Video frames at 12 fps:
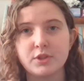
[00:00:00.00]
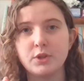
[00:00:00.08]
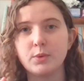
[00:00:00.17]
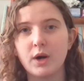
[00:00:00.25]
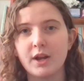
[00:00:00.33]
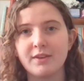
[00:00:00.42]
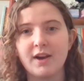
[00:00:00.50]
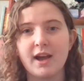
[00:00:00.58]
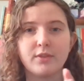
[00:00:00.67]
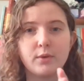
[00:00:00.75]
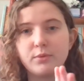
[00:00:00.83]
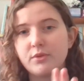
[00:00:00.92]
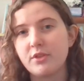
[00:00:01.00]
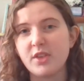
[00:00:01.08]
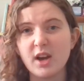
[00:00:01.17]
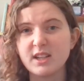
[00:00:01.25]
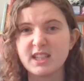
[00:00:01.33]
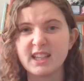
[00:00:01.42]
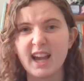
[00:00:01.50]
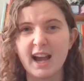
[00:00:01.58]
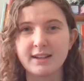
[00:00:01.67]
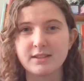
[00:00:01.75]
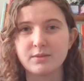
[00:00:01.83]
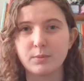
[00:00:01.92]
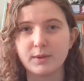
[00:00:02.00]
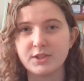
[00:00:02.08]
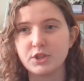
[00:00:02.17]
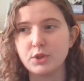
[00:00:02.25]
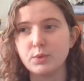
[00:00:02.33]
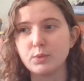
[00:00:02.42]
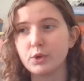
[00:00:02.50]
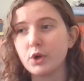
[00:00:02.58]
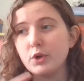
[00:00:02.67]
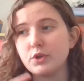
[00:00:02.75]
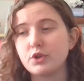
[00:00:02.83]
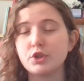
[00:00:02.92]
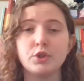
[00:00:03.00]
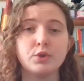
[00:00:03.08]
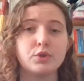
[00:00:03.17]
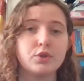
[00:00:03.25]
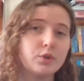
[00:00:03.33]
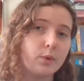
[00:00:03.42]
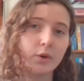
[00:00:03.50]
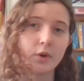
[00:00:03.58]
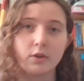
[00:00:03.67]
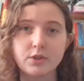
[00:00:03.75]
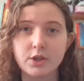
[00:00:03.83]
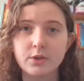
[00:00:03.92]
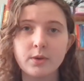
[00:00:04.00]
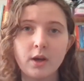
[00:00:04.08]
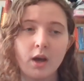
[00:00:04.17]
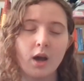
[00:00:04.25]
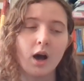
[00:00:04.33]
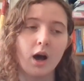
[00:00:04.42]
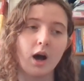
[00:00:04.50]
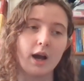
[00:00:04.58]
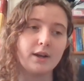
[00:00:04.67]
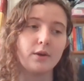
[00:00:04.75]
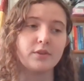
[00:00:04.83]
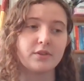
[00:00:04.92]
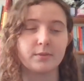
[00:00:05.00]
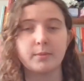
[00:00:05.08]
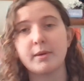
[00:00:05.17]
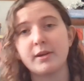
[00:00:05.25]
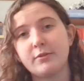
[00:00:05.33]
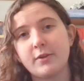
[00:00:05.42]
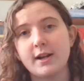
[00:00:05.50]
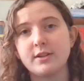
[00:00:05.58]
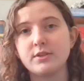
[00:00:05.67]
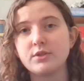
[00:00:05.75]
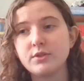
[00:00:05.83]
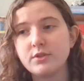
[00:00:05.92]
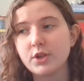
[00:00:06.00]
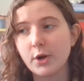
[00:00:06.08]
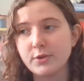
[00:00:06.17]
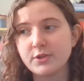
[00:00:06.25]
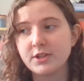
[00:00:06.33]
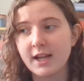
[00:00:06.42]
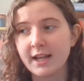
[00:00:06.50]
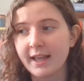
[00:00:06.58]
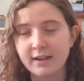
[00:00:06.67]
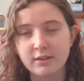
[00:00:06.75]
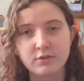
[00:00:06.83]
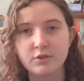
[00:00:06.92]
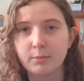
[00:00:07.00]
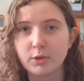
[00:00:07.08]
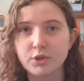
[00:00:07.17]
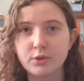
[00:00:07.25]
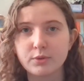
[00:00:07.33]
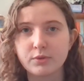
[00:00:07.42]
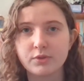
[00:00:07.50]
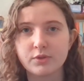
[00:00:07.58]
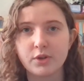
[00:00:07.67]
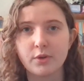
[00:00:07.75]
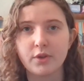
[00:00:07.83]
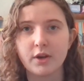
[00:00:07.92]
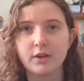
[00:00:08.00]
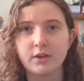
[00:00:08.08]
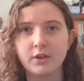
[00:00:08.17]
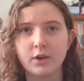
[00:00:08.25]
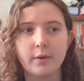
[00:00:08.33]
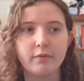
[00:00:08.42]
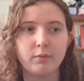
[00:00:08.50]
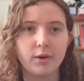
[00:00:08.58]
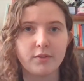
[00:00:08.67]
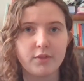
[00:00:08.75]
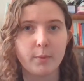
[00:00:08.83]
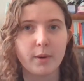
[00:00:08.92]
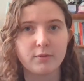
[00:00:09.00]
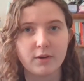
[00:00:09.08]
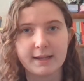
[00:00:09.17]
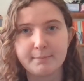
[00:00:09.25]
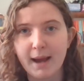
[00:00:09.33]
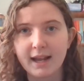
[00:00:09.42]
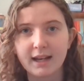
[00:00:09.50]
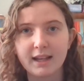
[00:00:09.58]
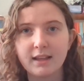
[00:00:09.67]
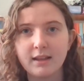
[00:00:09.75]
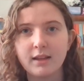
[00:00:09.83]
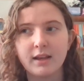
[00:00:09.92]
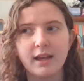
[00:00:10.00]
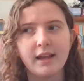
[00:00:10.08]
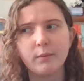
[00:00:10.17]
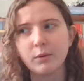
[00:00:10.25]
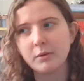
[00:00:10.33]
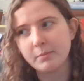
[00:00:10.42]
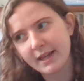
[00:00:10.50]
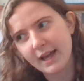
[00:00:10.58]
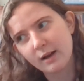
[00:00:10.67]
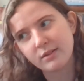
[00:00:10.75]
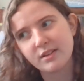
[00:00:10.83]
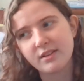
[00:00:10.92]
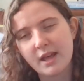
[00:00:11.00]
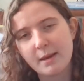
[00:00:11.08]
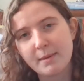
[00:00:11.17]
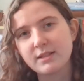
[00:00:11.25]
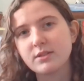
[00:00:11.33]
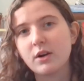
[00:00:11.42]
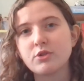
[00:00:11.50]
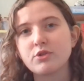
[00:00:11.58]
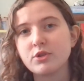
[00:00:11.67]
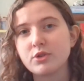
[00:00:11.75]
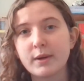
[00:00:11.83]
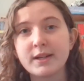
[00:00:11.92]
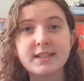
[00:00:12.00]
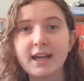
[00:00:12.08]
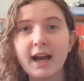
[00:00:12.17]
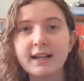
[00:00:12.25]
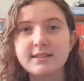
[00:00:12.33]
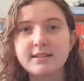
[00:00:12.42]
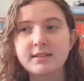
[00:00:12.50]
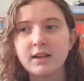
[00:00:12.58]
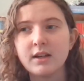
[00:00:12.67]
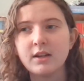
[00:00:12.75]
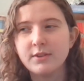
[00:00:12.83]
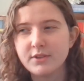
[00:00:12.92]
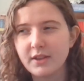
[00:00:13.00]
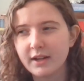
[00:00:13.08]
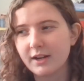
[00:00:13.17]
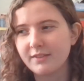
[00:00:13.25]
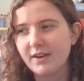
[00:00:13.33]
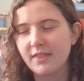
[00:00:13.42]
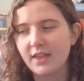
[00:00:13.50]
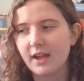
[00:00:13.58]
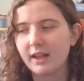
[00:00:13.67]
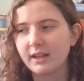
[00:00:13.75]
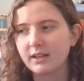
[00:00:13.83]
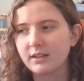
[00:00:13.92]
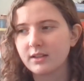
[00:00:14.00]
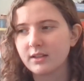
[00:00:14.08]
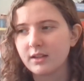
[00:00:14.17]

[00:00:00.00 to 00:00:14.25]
you kind of had those 30 CATs which you could choose to do or not do, I know that some of my friends chose to take extra modules so that, you know, if one of them went really badly, it wouldn't be counted in their best 120 CATs. So they kind of had that, like,